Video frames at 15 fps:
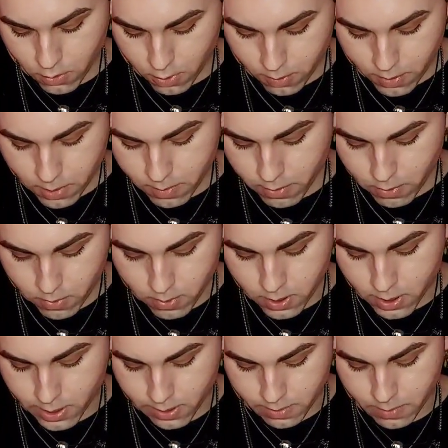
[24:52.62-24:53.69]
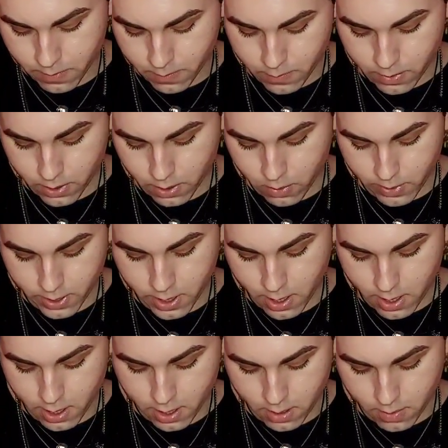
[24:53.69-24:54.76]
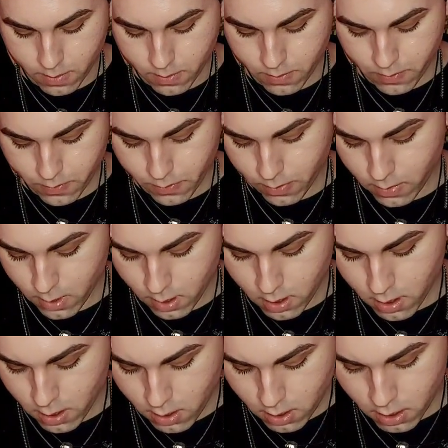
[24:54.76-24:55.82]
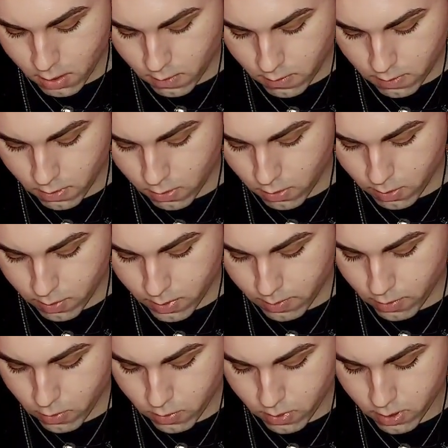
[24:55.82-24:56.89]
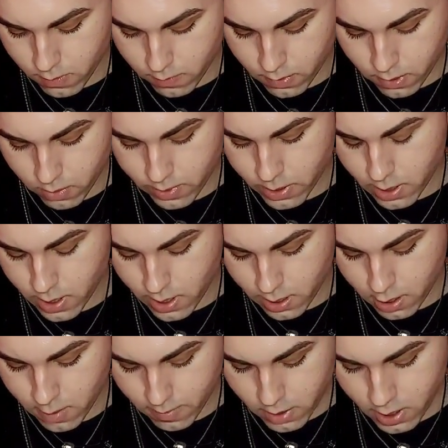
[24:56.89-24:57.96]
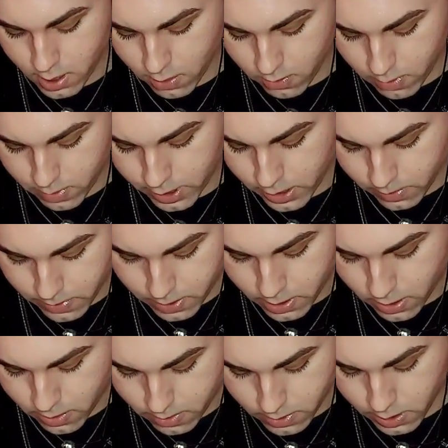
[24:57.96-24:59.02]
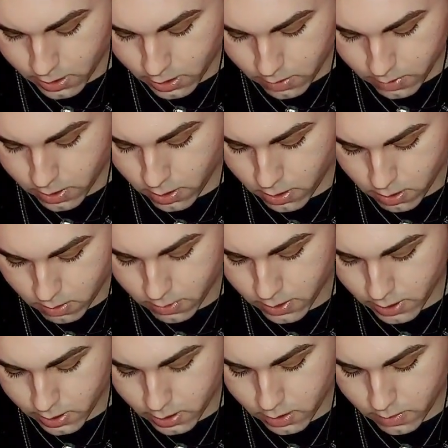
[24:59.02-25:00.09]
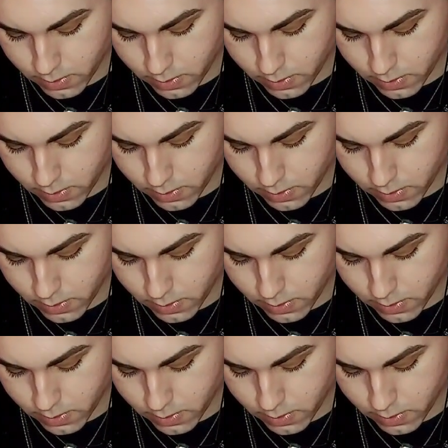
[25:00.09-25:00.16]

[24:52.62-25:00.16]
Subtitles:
for their week ahead. Group number one for their week ahead can connect with spirit. It needs to be known, it needs